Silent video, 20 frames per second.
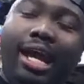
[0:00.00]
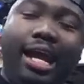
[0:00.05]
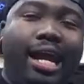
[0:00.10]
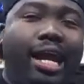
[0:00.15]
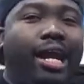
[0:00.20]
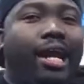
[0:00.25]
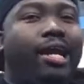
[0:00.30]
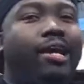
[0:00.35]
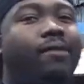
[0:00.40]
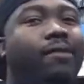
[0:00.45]

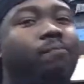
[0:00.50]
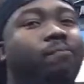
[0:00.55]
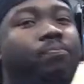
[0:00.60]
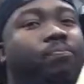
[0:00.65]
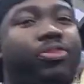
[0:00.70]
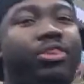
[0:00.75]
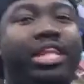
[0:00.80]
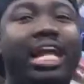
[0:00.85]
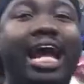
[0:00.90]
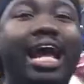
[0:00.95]

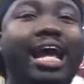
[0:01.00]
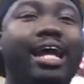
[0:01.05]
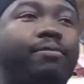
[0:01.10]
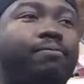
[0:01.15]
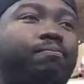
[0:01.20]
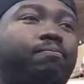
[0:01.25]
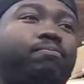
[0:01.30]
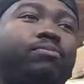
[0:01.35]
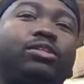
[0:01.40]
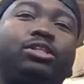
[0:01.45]
And that
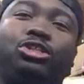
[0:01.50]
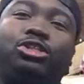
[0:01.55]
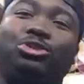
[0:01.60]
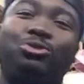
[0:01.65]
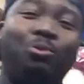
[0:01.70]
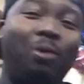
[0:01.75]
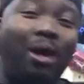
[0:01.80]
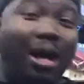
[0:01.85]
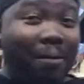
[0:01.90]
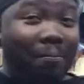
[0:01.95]

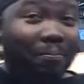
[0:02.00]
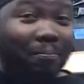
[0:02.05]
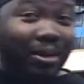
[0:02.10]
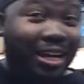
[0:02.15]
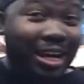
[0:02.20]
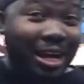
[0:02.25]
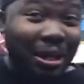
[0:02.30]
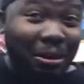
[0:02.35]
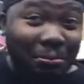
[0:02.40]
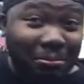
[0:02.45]
swap
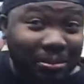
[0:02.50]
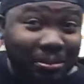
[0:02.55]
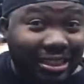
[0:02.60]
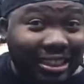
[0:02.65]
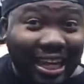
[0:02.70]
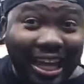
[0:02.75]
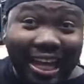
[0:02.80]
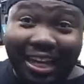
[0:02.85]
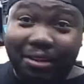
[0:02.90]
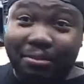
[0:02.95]
becomes
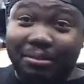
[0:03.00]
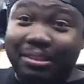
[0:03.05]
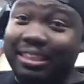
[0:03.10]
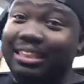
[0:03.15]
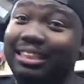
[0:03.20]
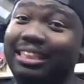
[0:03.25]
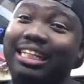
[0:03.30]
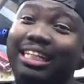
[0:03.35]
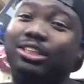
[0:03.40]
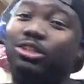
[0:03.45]
like a
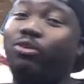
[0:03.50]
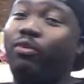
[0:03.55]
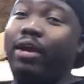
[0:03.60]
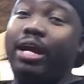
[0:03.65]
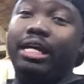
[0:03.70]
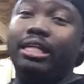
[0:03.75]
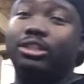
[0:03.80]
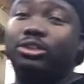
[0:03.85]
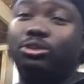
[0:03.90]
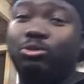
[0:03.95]

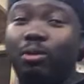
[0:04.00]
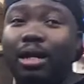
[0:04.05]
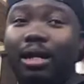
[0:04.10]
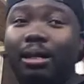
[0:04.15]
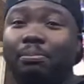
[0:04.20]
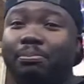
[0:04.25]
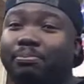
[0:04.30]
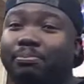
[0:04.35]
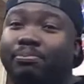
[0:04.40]
$6,000 swap.